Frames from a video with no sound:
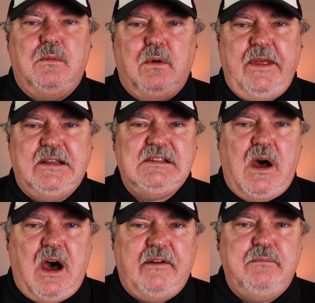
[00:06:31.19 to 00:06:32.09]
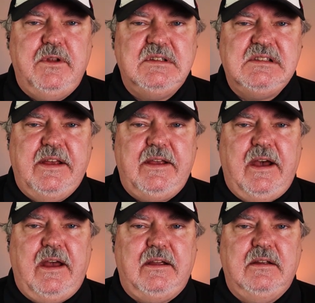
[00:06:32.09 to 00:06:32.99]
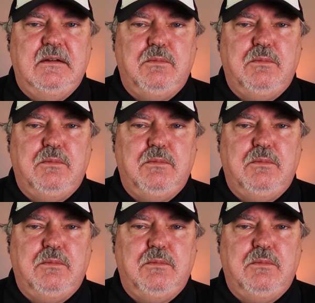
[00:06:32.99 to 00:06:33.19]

Well, that's Hoffman segai,